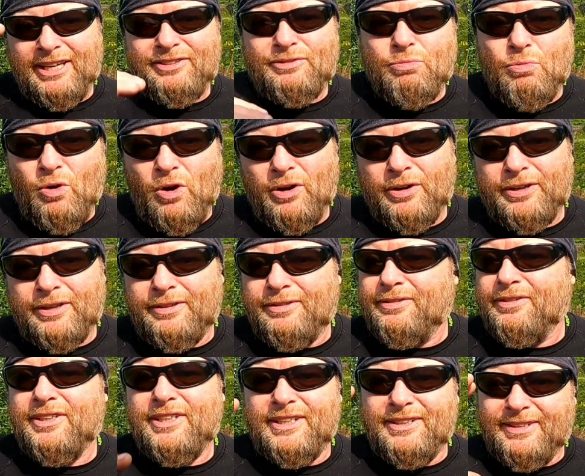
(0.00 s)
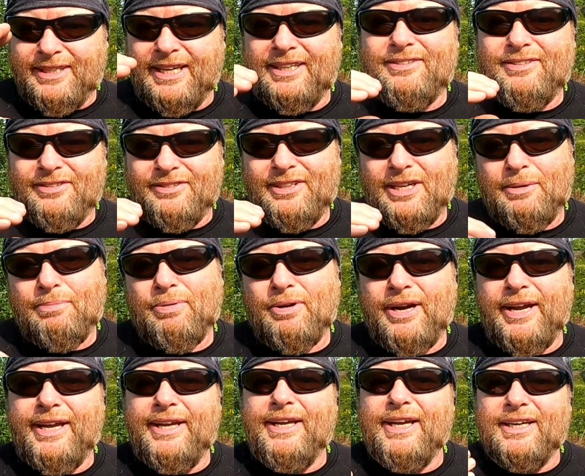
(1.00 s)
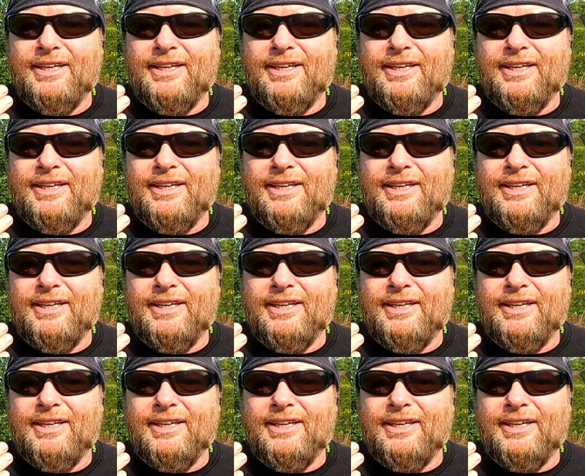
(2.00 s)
less water condenses their prey